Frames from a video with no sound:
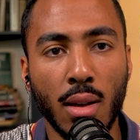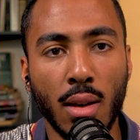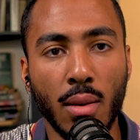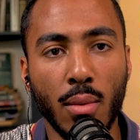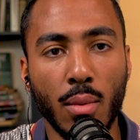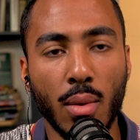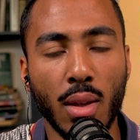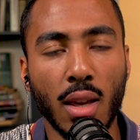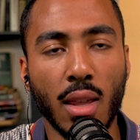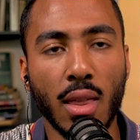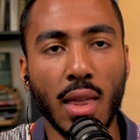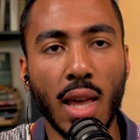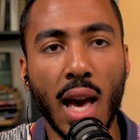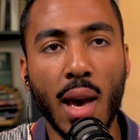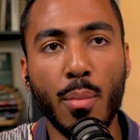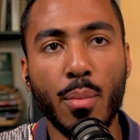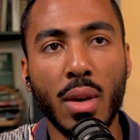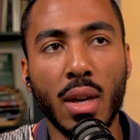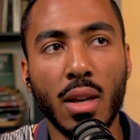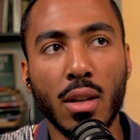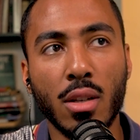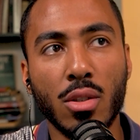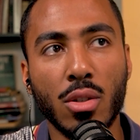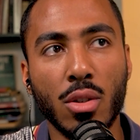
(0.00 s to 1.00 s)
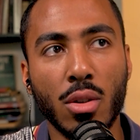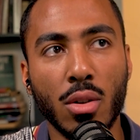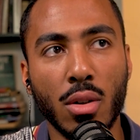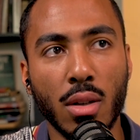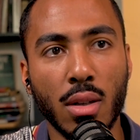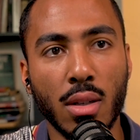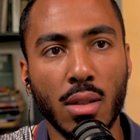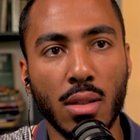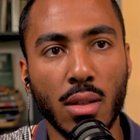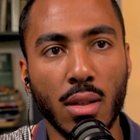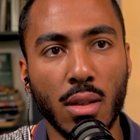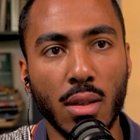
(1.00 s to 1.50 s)
Like, that picture
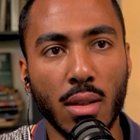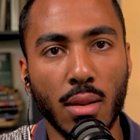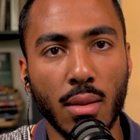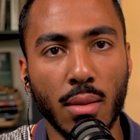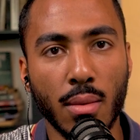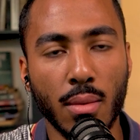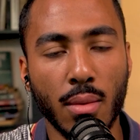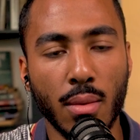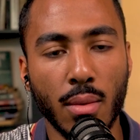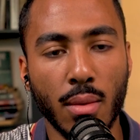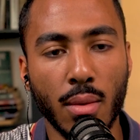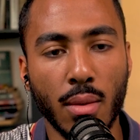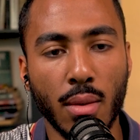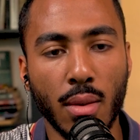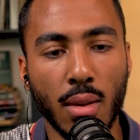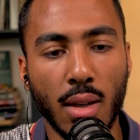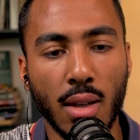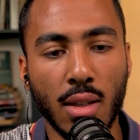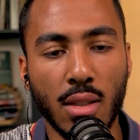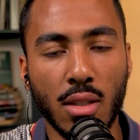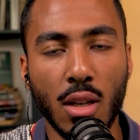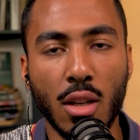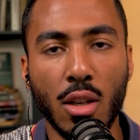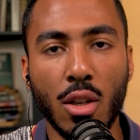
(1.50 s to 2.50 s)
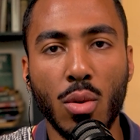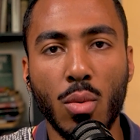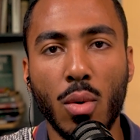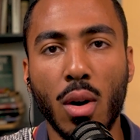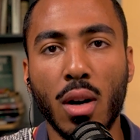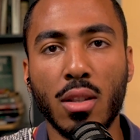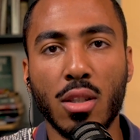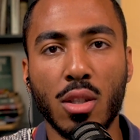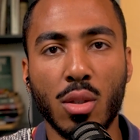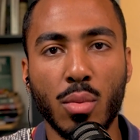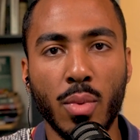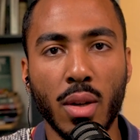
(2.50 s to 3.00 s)
is it's a
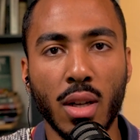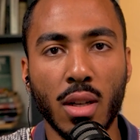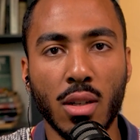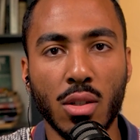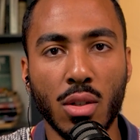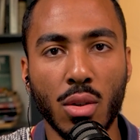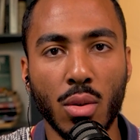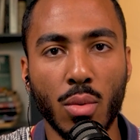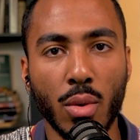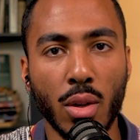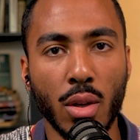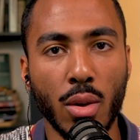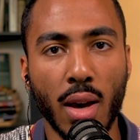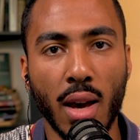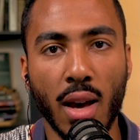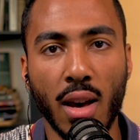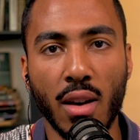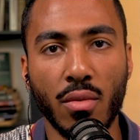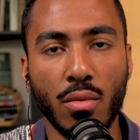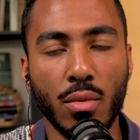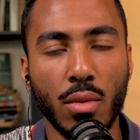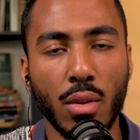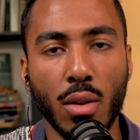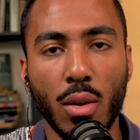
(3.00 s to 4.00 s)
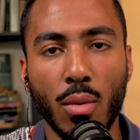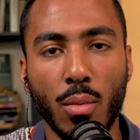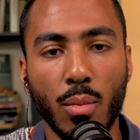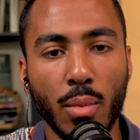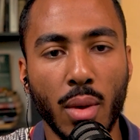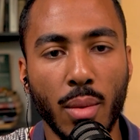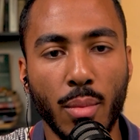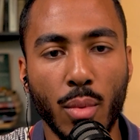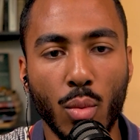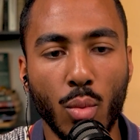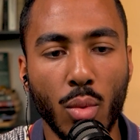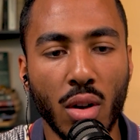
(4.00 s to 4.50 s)
nuanced picture where you have,
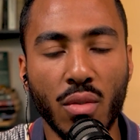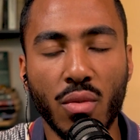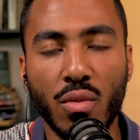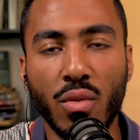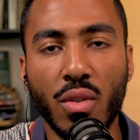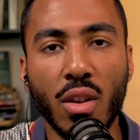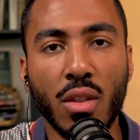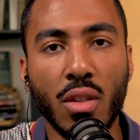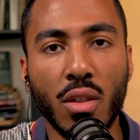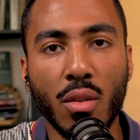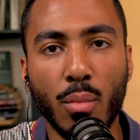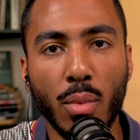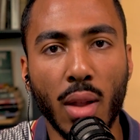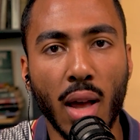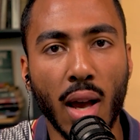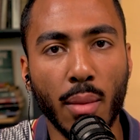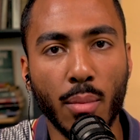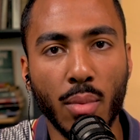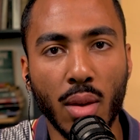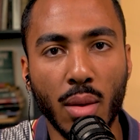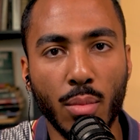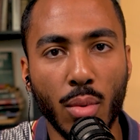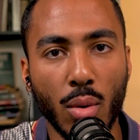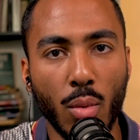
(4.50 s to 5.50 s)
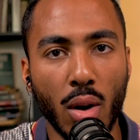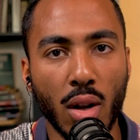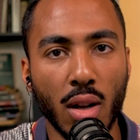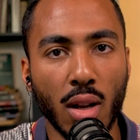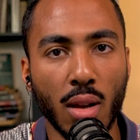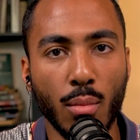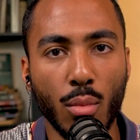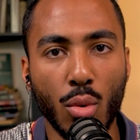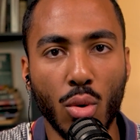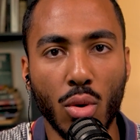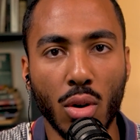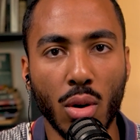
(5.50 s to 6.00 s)
maybe 1/5 of Black people
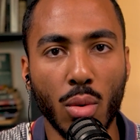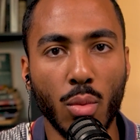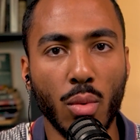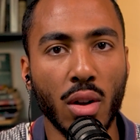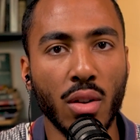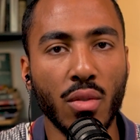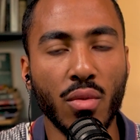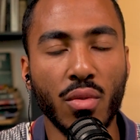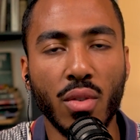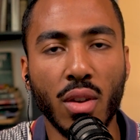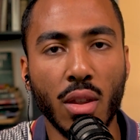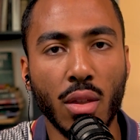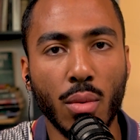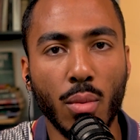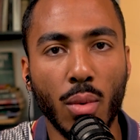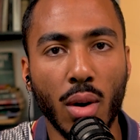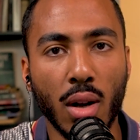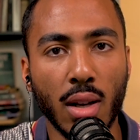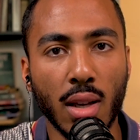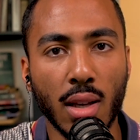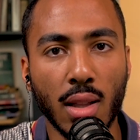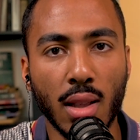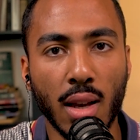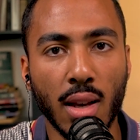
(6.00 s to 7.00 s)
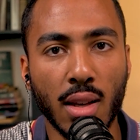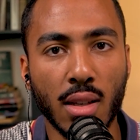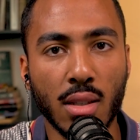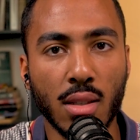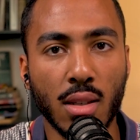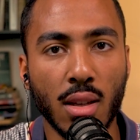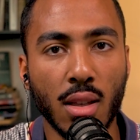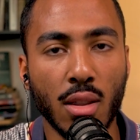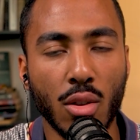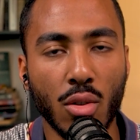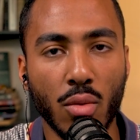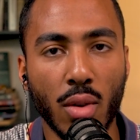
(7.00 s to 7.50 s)
wanting more, 1/5 wanting less,
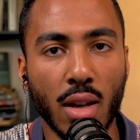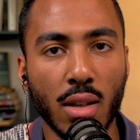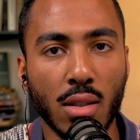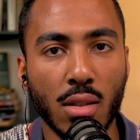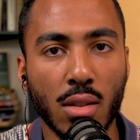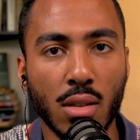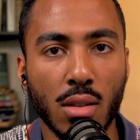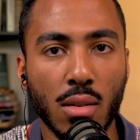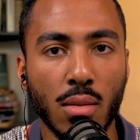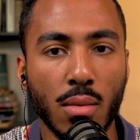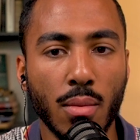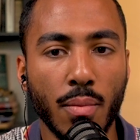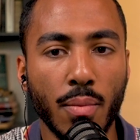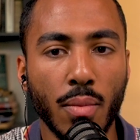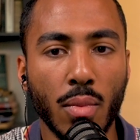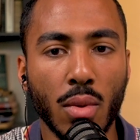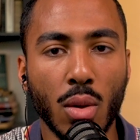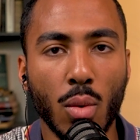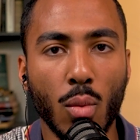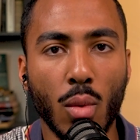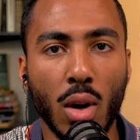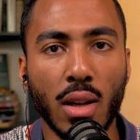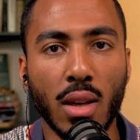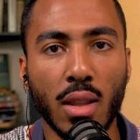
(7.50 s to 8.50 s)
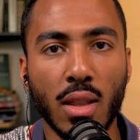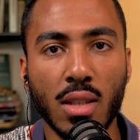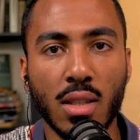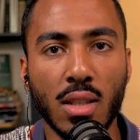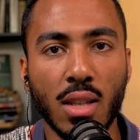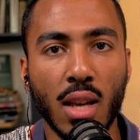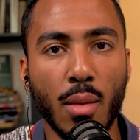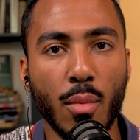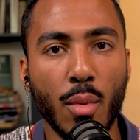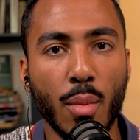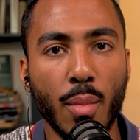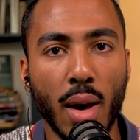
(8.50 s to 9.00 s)
and the rest wanting the
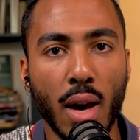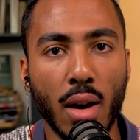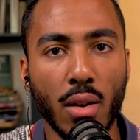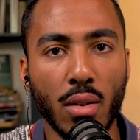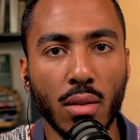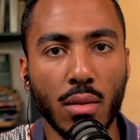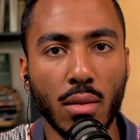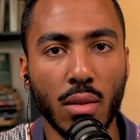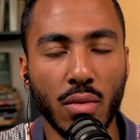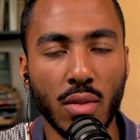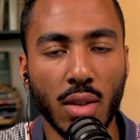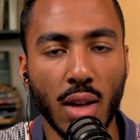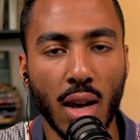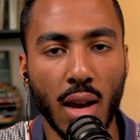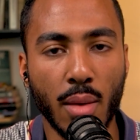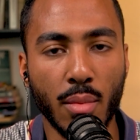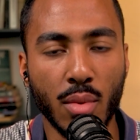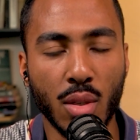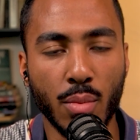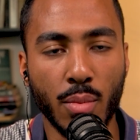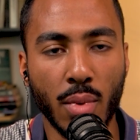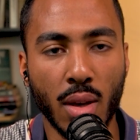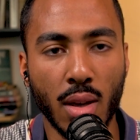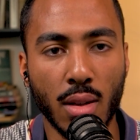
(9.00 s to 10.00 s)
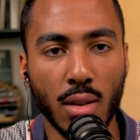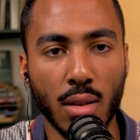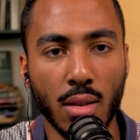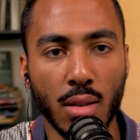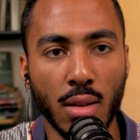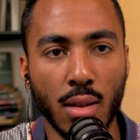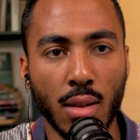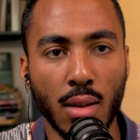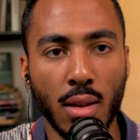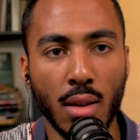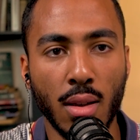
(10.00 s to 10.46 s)
same amount of time spent.